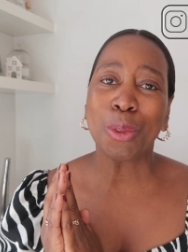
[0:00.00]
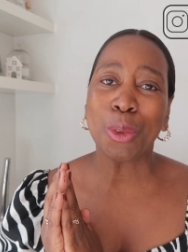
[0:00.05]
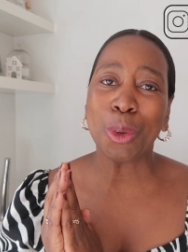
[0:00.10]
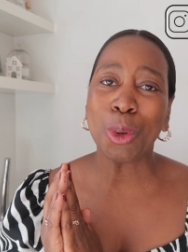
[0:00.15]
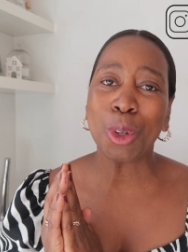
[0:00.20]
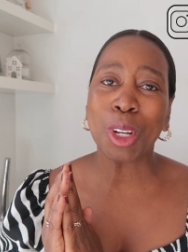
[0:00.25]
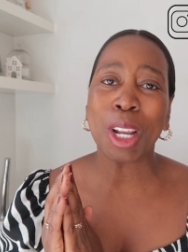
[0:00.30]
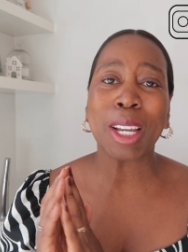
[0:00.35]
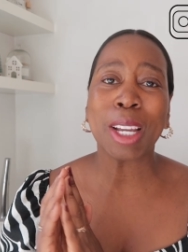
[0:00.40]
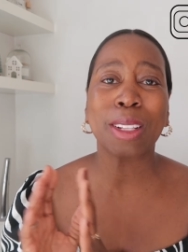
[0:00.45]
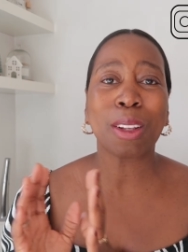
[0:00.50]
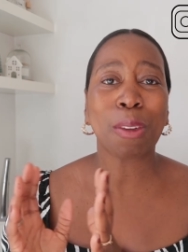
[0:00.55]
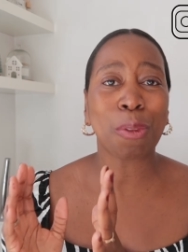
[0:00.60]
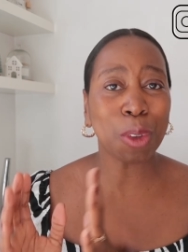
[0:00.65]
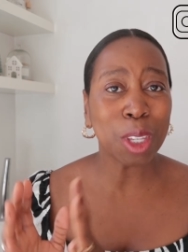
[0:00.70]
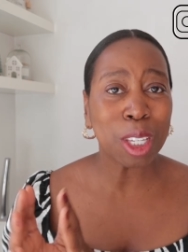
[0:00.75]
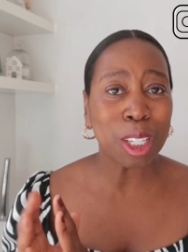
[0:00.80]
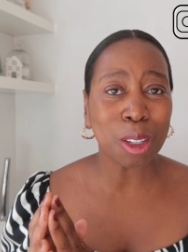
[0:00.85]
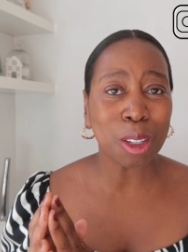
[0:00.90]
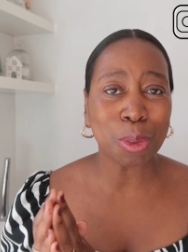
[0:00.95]
for like the
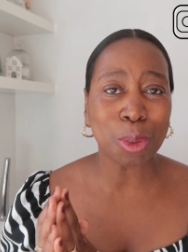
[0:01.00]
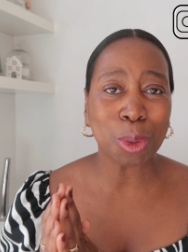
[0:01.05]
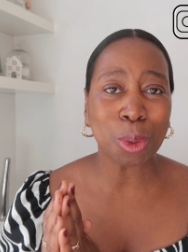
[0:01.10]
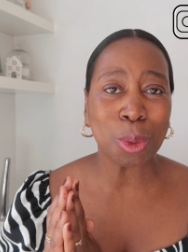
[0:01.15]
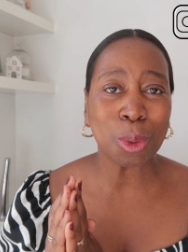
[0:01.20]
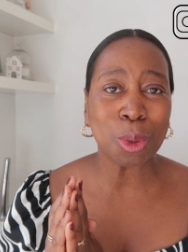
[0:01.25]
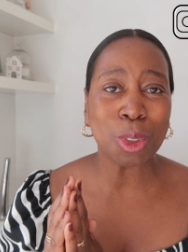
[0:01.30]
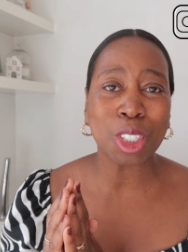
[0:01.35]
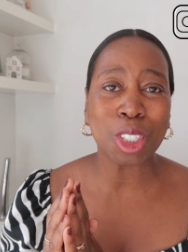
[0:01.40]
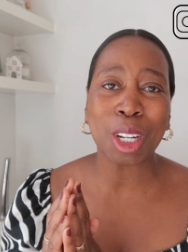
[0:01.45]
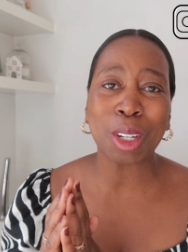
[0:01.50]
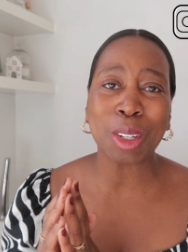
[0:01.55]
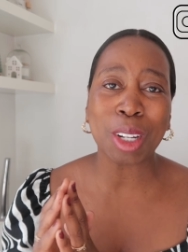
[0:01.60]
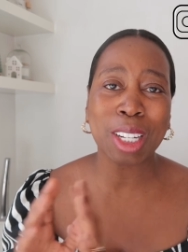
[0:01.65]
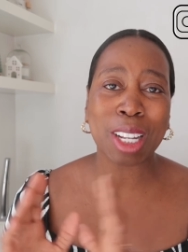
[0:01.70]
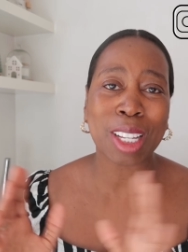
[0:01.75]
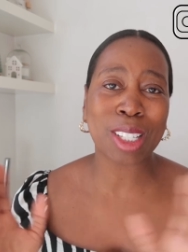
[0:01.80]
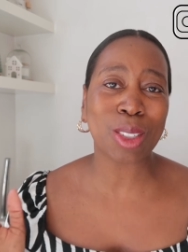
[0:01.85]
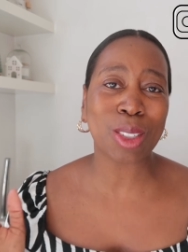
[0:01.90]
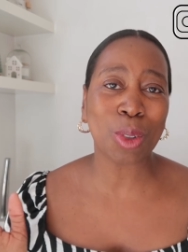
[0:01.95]
finger food, you know,
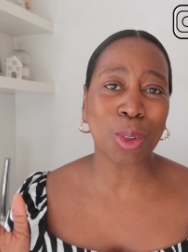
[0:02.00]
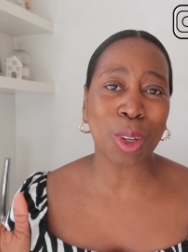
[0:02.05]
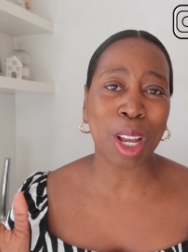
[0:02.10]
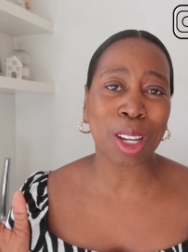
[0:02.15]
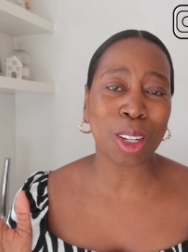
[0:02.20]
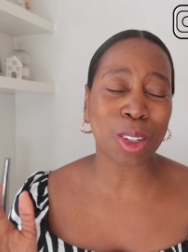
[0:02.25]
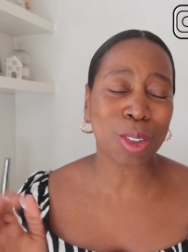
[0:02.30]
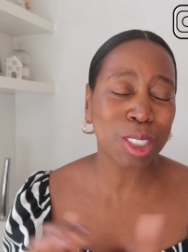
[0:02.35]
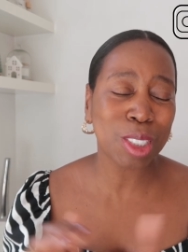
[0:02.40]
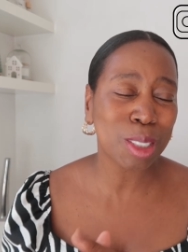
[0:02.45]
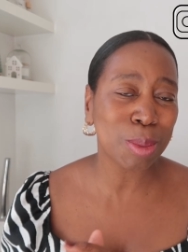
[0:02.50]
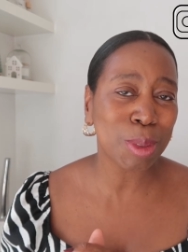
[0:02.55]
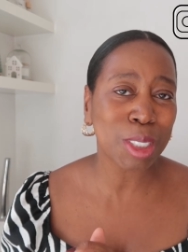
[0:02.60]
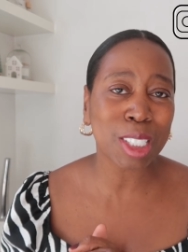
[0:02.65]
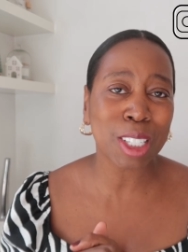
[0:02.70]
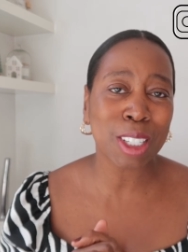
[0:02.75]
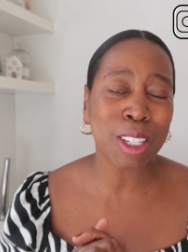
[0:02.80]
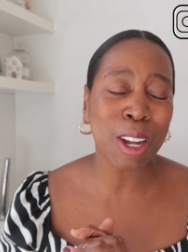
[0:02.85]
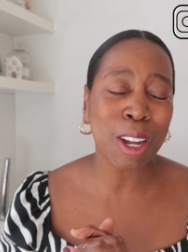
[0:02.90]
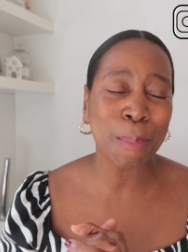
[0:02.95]
that they do at
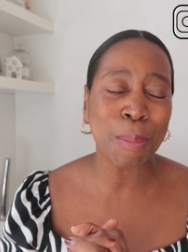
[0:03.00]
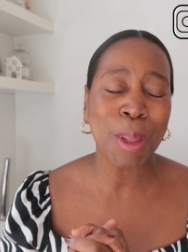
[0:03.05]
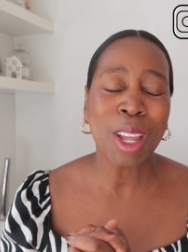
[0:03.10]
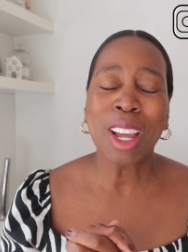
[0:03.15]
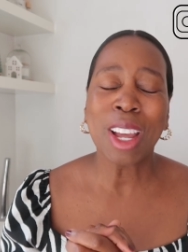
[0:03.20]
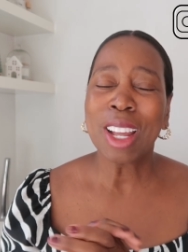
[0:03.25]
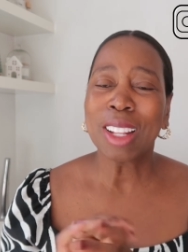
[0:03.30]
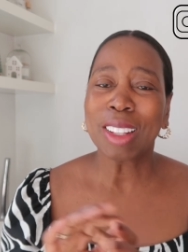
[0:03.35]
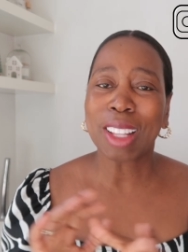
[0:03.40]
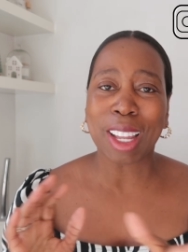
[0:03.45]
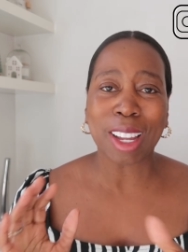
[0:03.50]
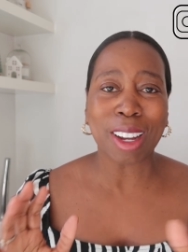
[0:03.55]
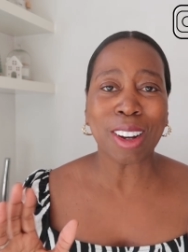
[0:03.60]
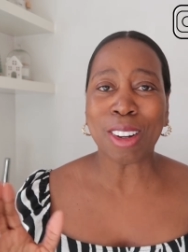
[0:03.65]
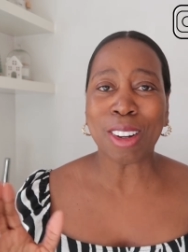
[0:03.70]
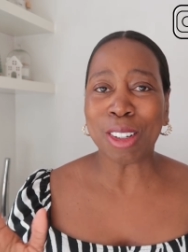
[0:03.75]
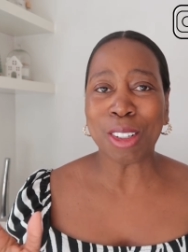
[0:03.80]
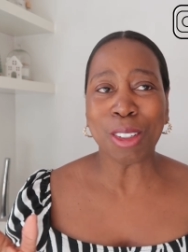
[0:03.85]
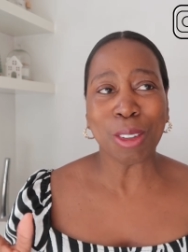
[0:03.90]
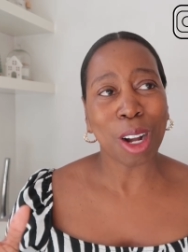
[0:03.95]
Christmas time. They
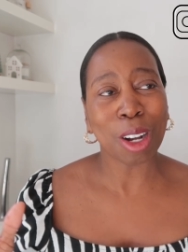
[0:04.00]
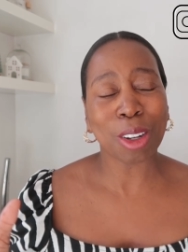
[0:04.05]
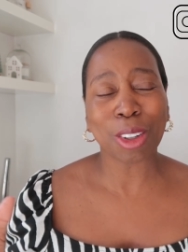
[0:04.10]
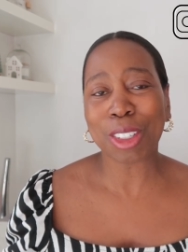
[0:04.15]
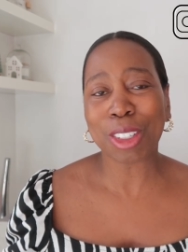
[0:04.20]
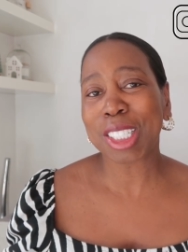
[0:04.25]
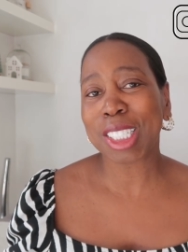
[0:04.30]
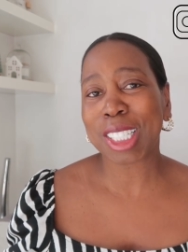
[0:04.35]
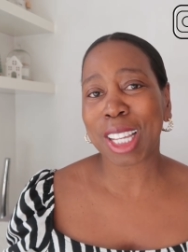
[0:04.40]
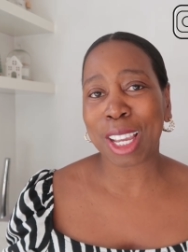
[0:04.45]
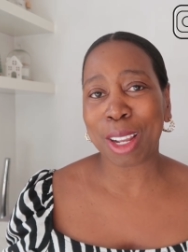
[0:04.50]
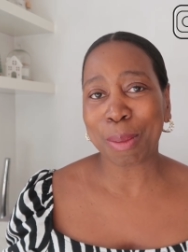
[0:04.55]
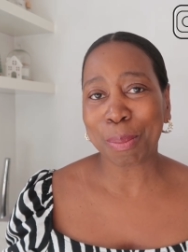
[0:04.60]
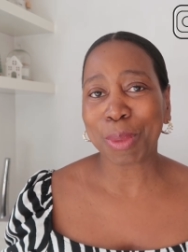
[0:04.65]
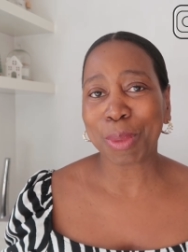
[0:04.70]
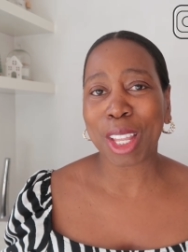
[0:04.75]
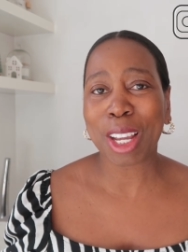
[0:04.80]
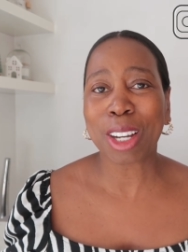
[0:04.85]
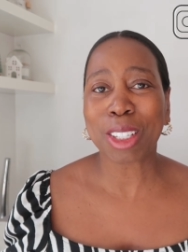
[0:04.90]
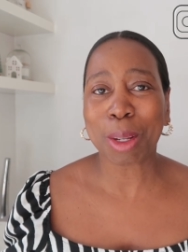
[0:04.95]
are, I've got to say,
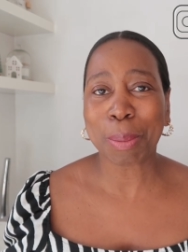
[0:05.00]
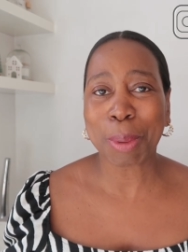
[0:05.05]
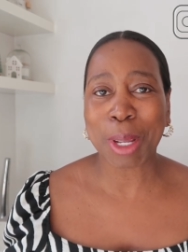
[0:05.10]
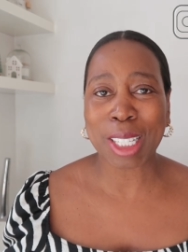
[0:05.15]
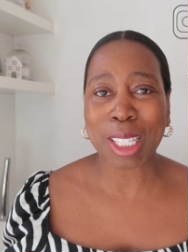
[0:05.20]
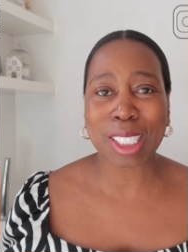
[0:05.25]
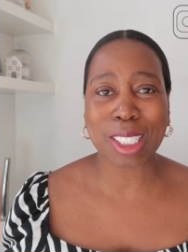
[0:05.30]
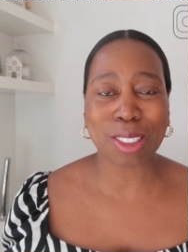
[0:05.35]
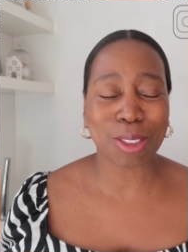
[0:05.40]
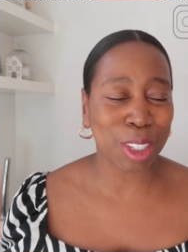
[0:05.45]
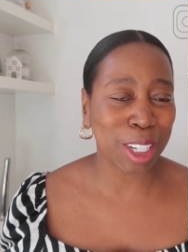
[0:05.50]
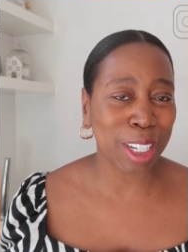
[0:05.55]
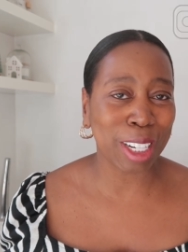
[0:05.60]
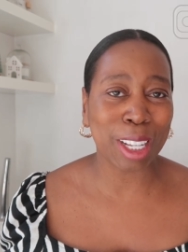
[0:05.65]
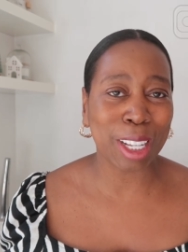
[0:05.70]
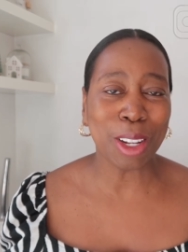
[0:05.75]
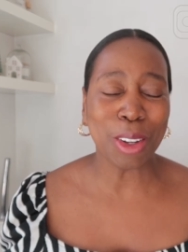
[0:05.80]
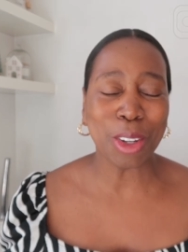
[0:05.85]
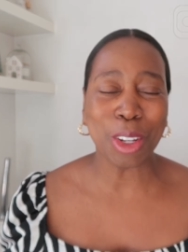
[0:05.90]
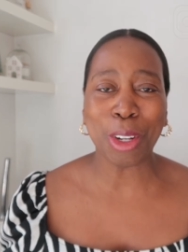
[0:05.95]
they are the best
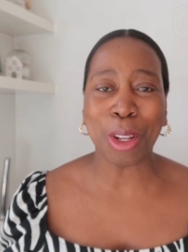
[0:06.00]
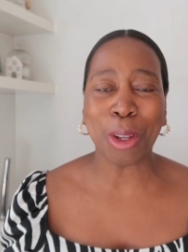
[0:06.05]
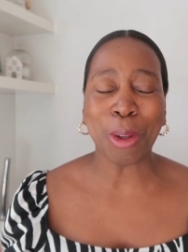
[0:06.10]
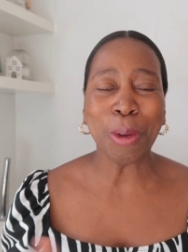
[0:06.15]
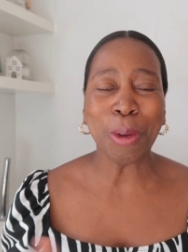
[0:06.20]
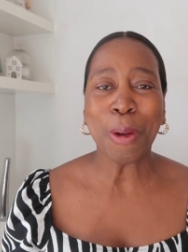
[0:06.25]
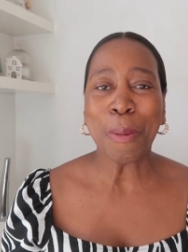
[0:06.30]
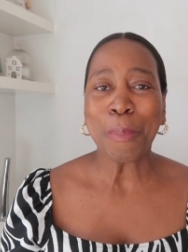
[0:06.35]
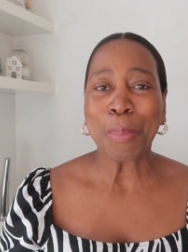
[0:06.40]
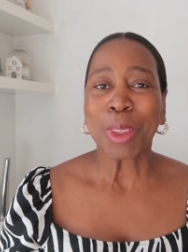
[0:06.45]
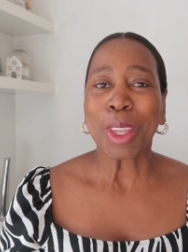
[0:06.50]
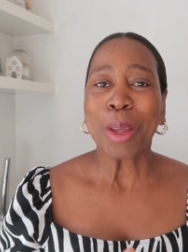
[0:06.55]
really, you know.